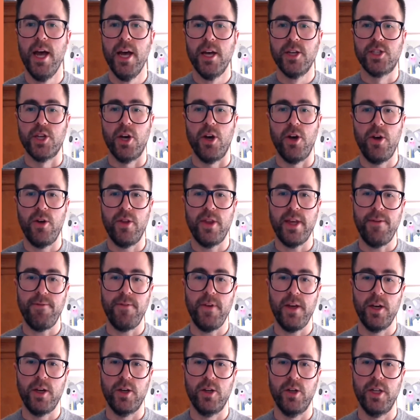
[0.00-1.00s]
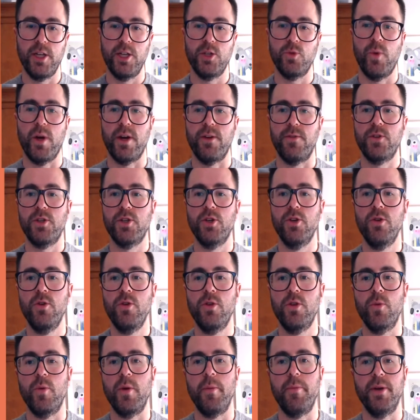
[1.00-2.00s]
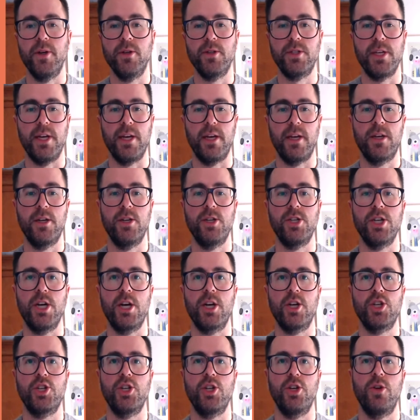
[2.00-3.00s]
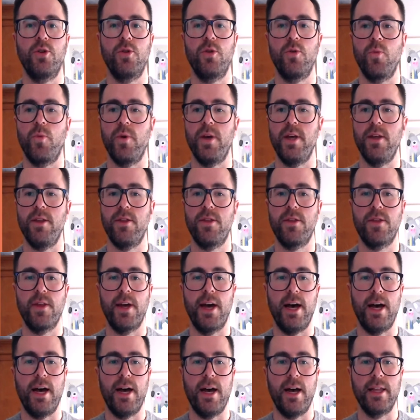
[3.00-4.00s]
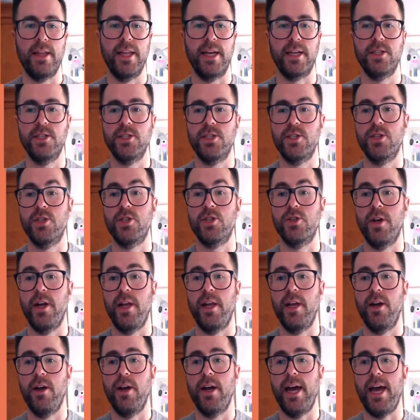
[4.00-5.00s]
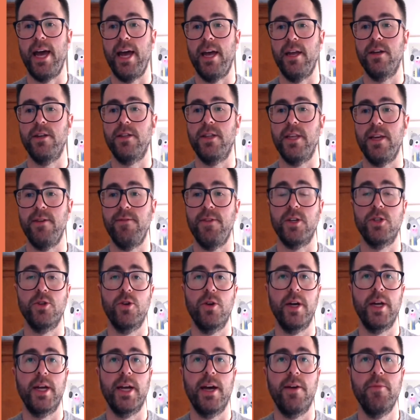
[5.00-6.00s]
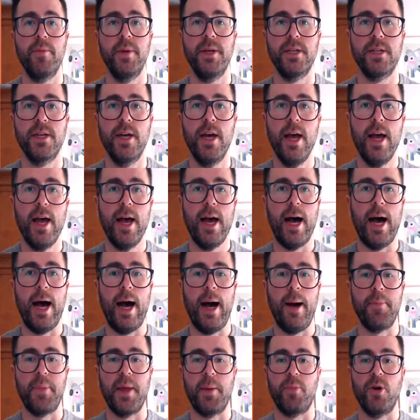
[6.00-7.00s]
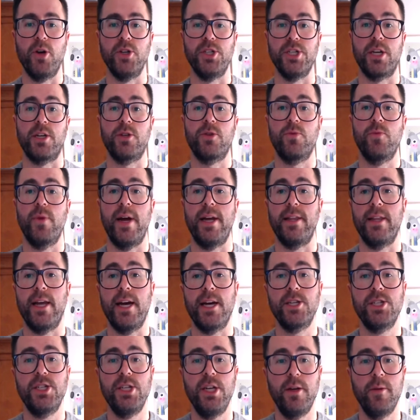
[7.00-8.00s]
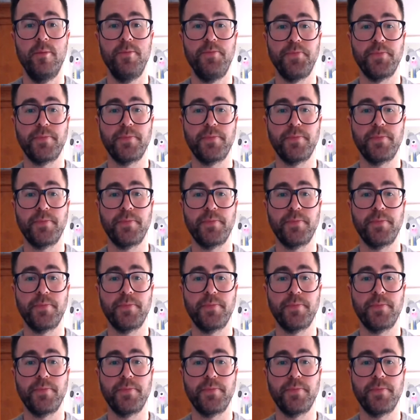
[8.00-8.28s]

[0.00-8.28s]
So that vehicle is one of two that we built in conjunction with Lexus Australia and the Victorian government. That project ran last year.